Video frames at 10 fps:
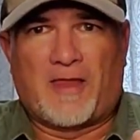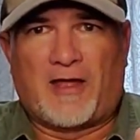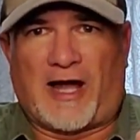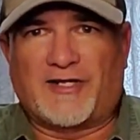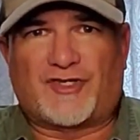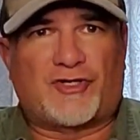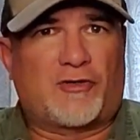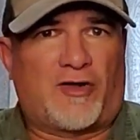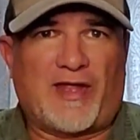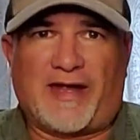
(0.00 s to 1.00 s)
I'd shoot
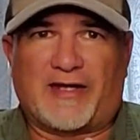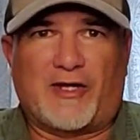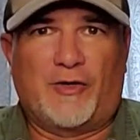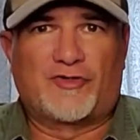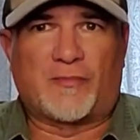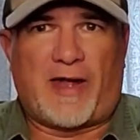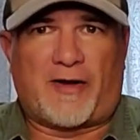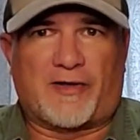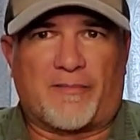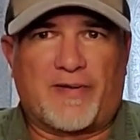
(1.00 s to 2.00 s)
on that huge
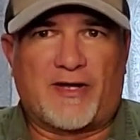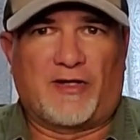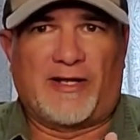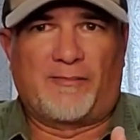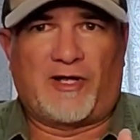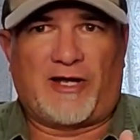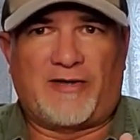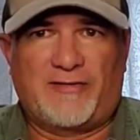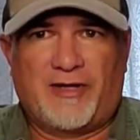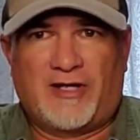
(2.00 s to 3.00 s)
amount of BLM
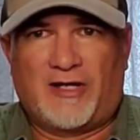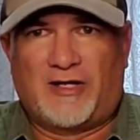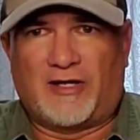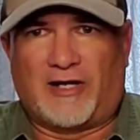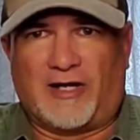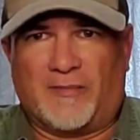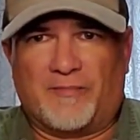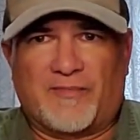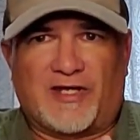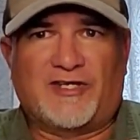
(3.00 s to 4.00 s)
land
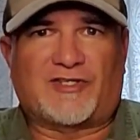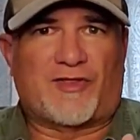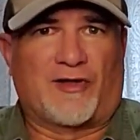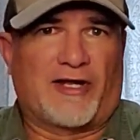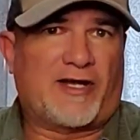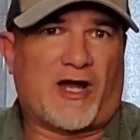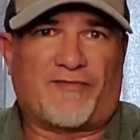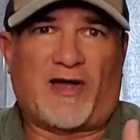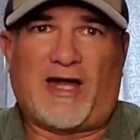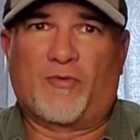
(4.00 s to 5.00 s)
east of the lake off
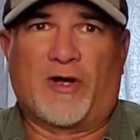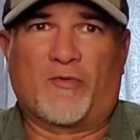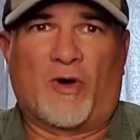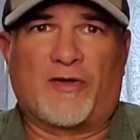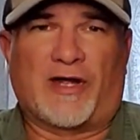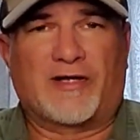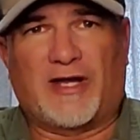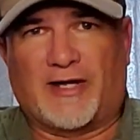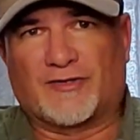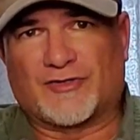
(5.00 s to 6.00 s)
of Highway
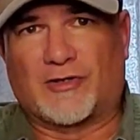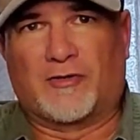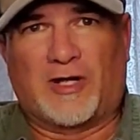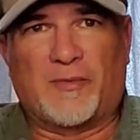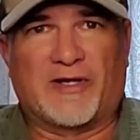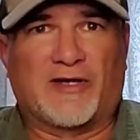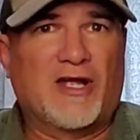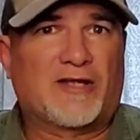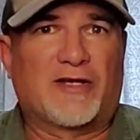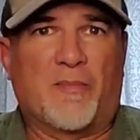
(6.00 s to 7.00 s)
198. So,
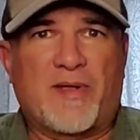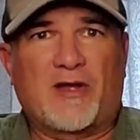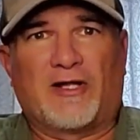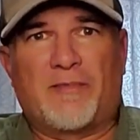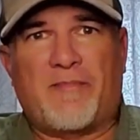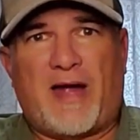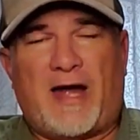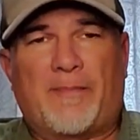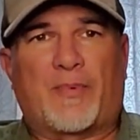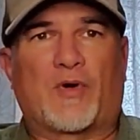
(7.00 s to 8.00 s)
get a BLM
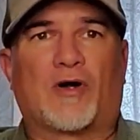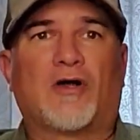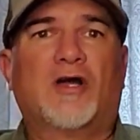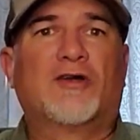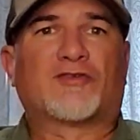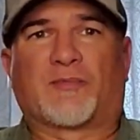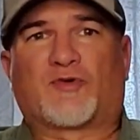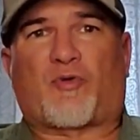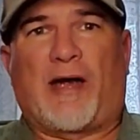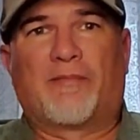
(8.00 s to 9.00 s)
map or
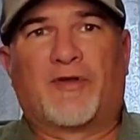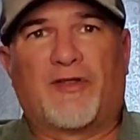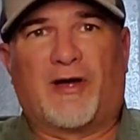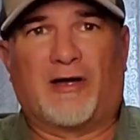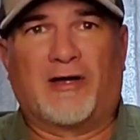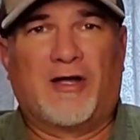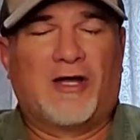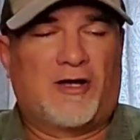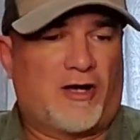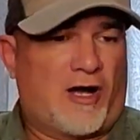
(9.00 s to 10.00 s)
subscribe to the
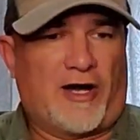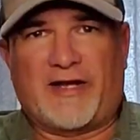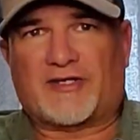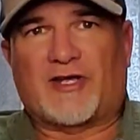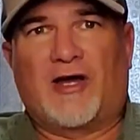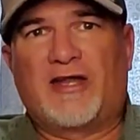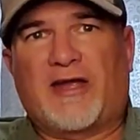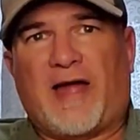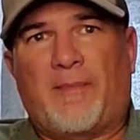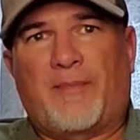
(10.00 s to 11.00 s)
Onyx hunting
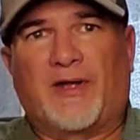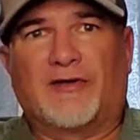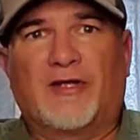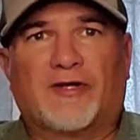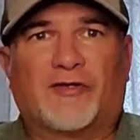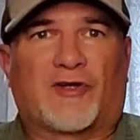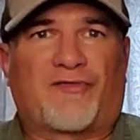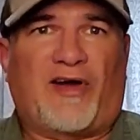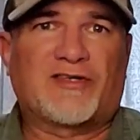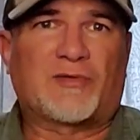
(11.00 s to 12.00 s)
app and you could
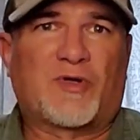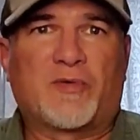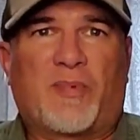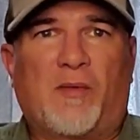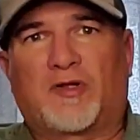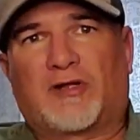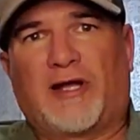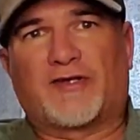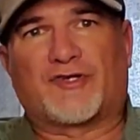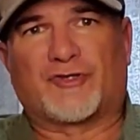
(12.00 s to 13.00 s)
find some good public
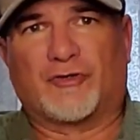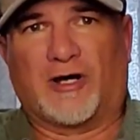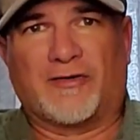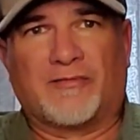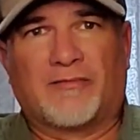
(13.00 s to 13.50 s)
land to shoot on.